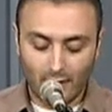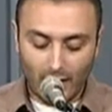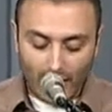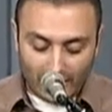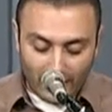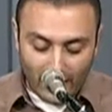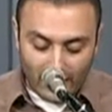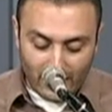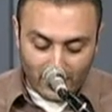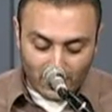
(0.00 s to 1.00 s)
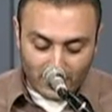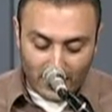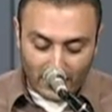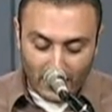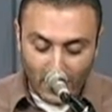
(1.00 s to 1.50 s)
And then he goes,
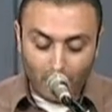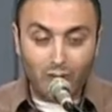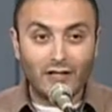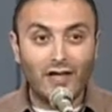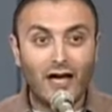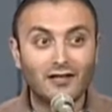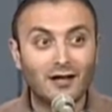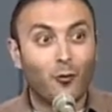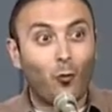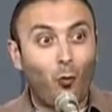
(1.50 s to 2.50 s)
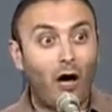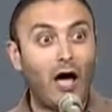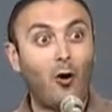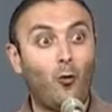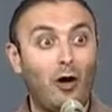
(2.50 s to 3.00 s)
and not only that, it's like,
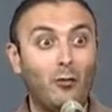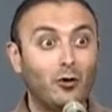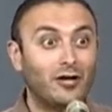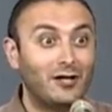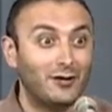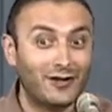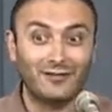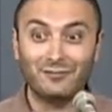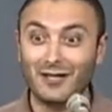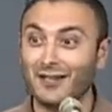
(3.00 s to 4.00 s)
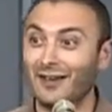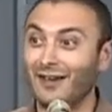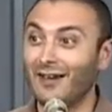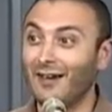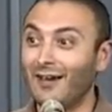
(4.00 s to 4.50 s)
wow, what more can you give me?
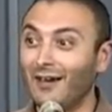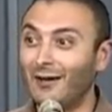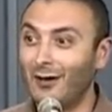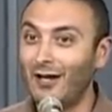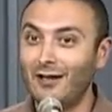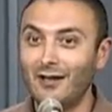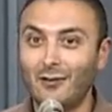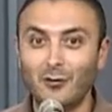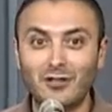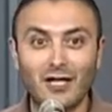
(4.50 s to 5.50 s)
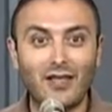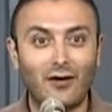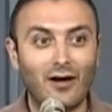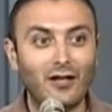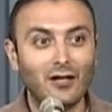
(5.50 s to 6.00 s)
Right? When you say that,
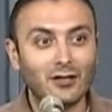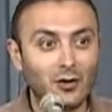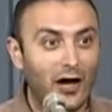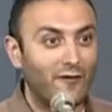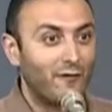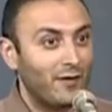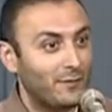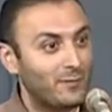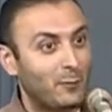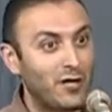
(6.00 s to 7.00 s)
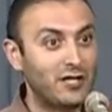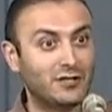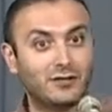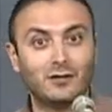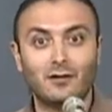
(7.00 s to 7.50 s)
right? You have
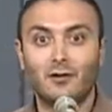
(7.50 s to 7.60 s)
peace.